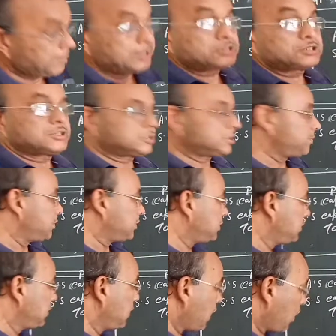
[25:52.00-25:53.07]
balance is given.
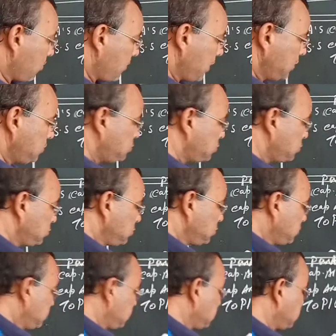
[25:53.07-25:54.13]
How much?
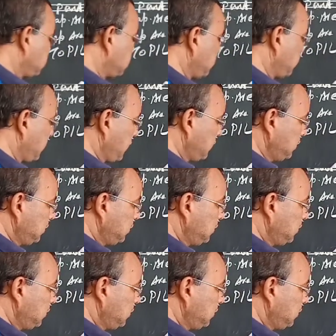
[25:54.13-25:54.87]
It is given